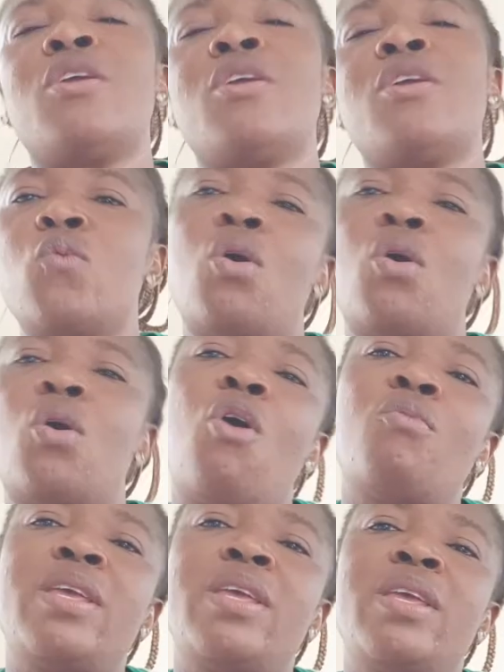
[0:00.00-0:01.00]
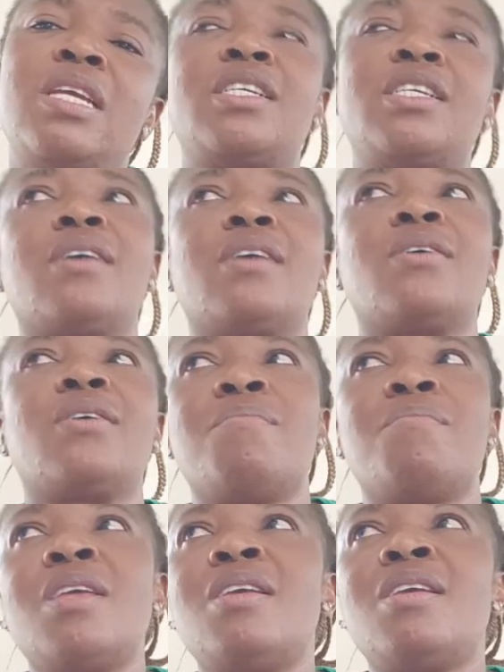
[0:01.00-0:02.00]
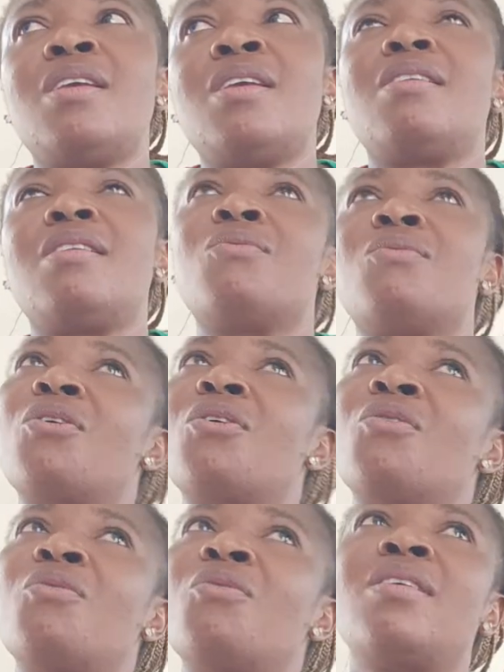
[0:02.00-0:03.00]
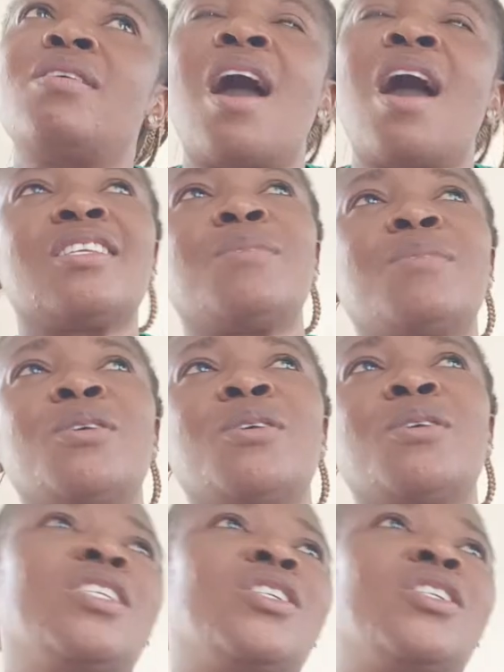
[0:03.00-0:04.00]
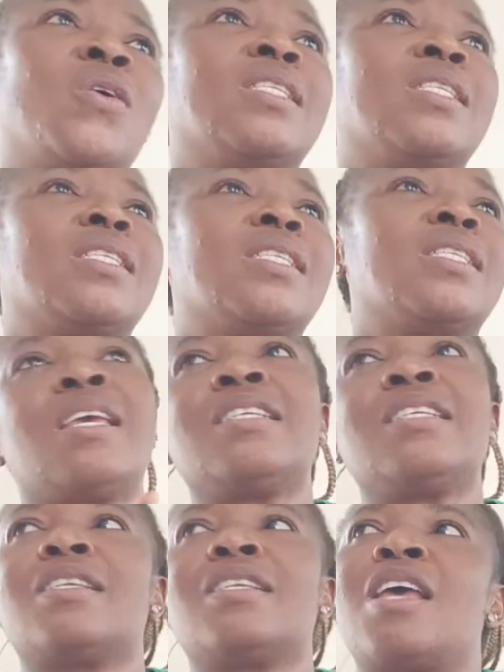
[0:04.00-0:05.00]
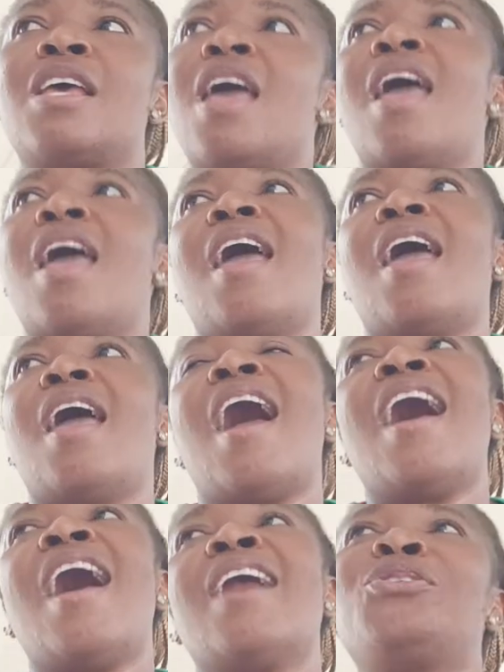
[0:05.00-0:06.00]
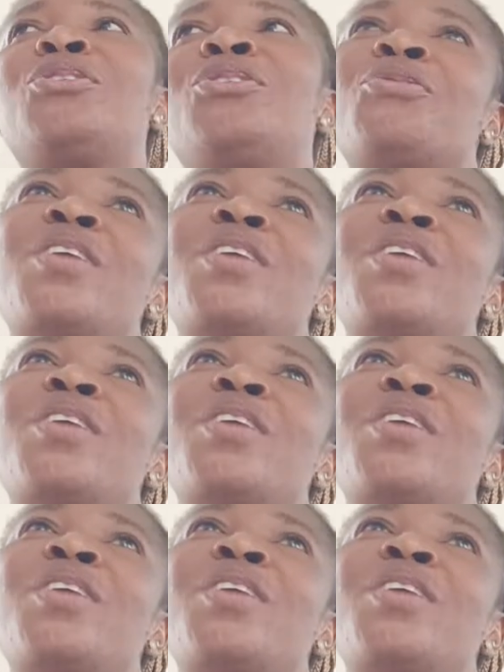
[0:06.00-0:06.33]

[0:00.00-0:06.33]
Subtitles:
call me, check on me, they will call me, ask me questions, things. And during